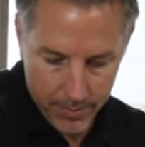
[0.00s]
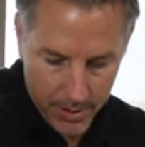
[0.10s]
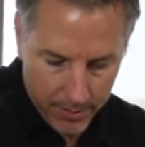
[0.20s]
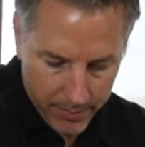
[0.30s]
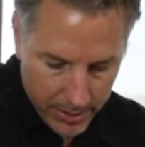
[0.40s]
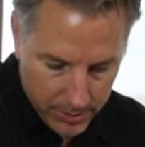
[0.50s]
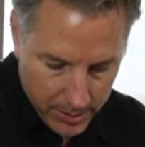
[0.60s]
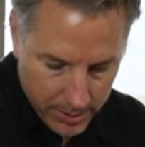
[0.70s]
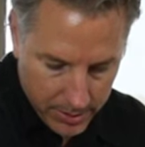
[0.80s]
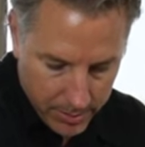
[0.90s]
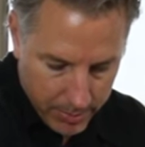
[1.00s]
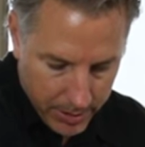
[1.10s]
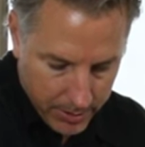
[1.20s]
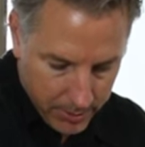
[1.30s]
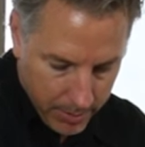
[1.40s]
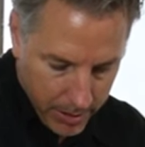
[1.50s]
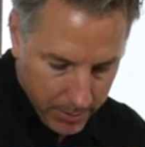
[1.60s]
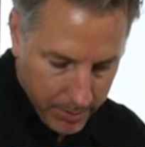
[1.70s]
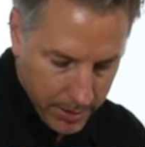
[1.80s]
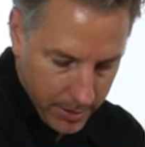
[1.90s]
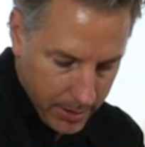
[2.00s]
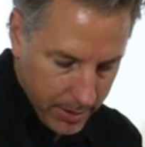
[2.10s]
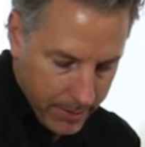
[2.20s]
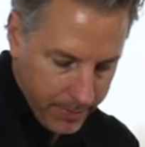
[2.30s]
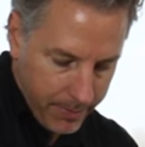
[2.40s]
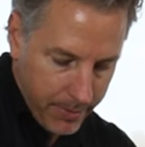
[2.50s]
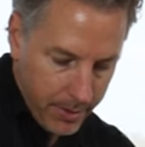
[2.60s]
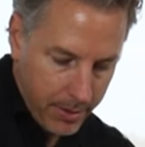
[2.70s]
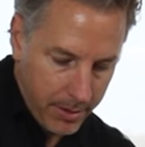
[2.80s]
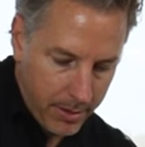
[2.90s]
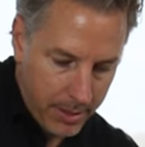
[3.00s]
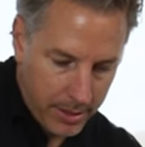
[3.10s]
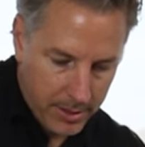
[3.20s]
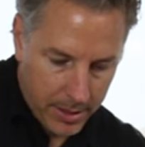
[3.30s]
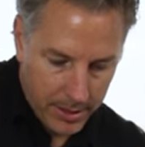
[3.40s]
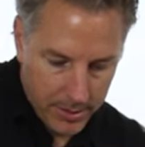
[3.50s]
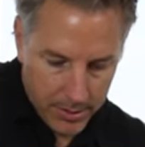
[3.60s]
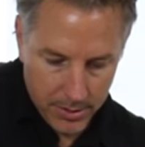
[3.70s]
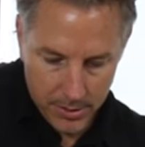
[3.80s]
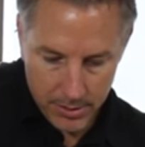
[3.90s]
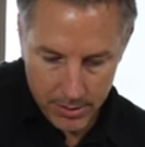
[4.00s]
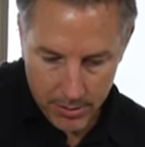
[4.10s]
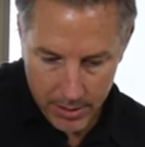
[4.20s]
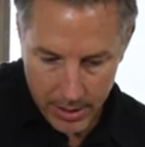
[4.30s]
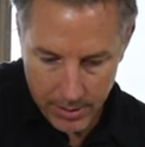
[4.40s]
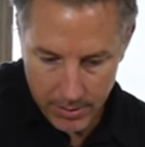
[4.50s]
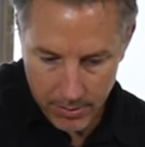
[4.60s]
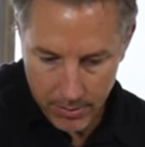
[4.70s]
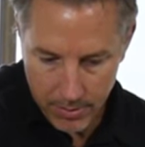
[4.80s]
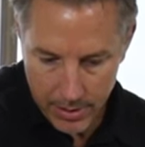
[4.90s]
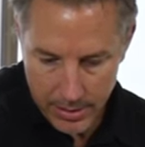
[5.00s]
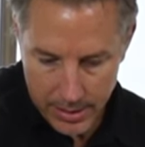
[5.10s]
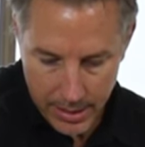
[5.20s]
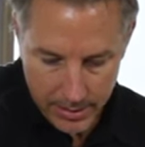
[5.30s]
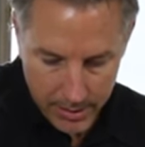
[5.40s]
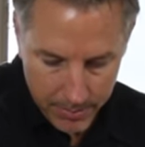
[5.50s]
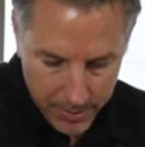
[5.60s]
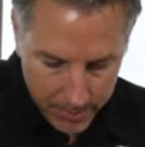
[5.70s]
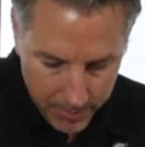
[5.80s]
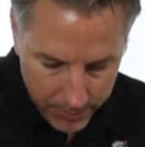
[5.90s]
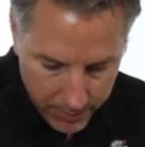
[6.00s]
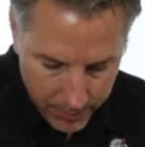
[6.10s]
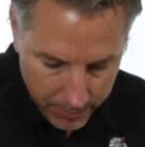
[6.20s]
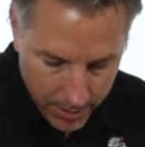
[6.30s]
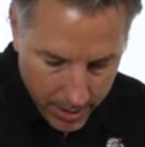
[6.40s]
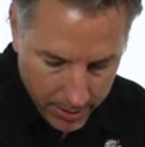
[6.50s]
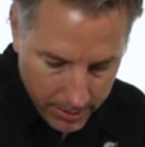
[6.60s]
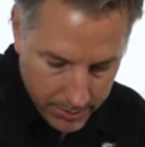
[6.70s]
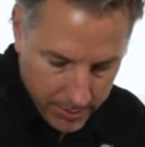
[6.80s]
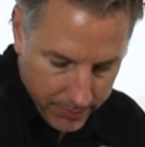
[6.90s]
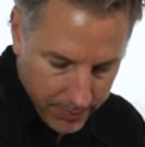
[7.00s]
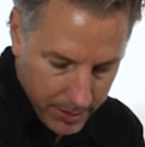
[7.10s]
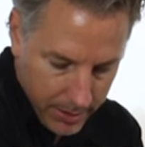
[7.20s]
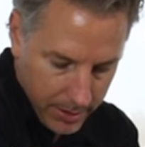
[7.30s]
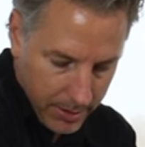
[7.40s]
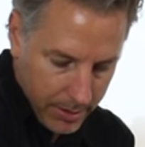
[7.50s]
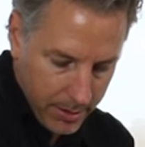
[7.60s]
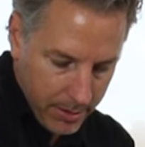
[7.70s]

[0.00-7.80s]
They'll eventually disappear as well, but um, it's nice to just go ahead and do it while the tank's empty before the rock and stuff get here.